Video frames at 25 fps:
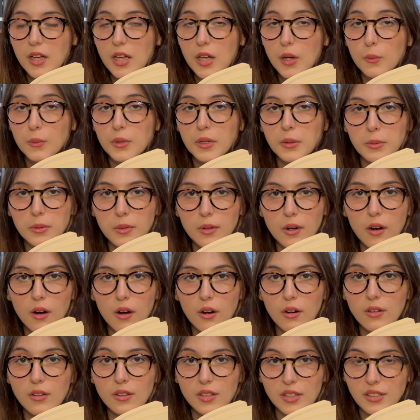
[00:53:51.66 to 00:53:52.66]
We were
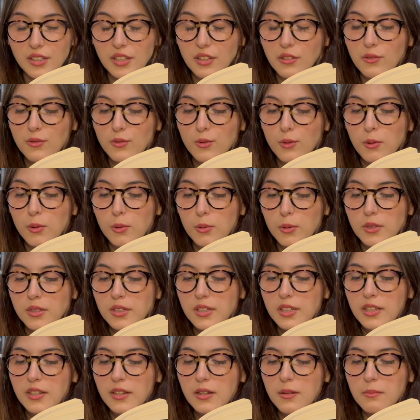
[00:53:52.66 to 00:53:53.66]
all leaning
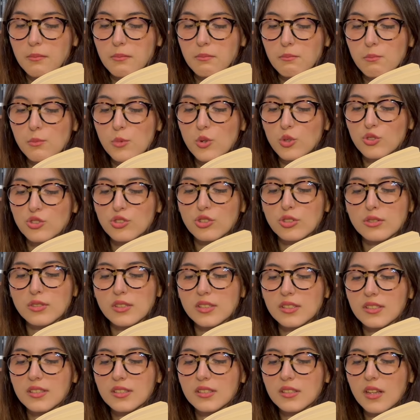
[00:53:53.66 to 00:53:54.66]
forward,
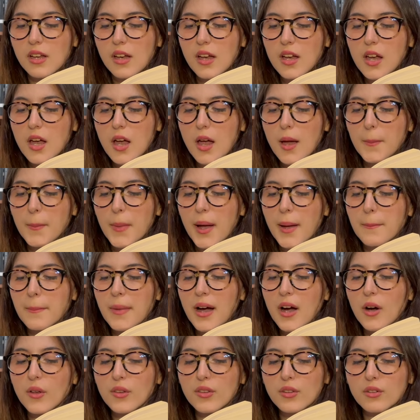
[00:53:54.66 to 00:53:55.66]
motionless. My
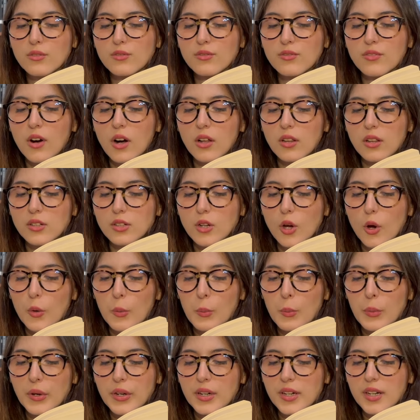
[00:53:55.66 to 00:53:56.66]
mouth had fallen
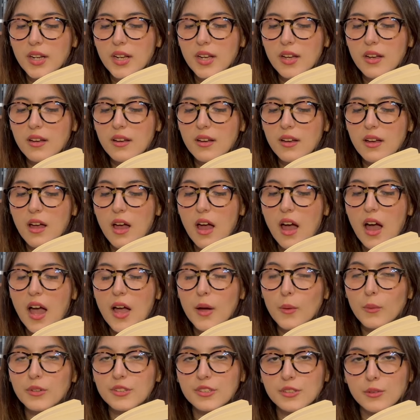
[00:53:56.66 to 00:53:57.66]
open. I
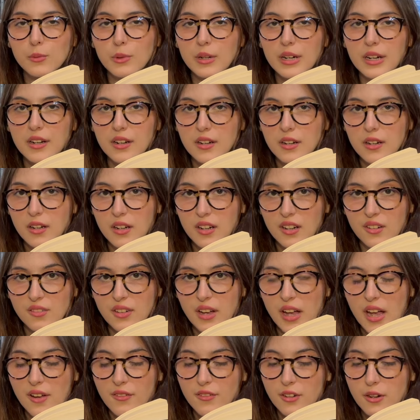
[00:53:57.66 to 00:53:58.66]
was aware of
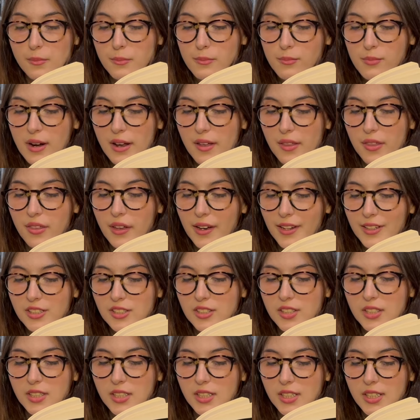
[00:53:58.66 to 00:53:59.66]
every breath I
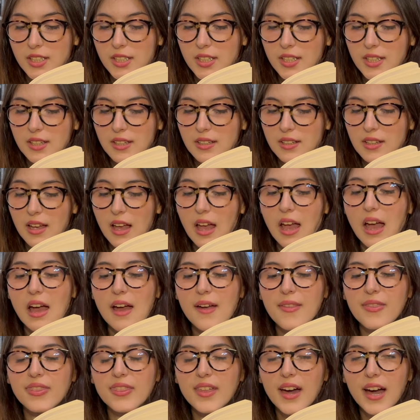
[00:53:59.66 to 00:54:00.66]
took.
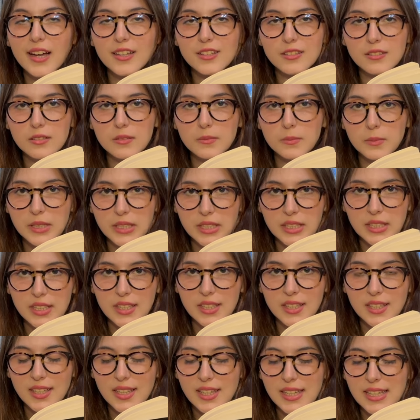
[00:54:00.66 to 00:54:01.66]
And that, to
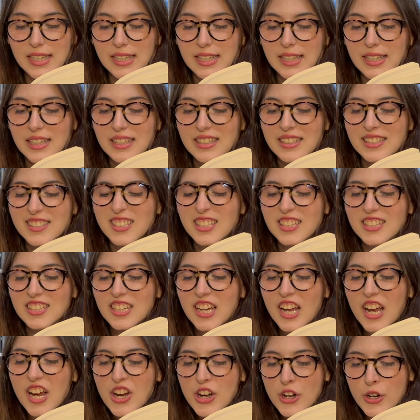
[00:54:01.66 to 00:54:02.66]
me, is a
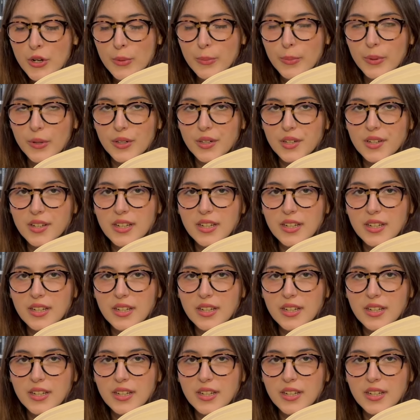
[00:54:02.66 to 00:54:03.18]
terrible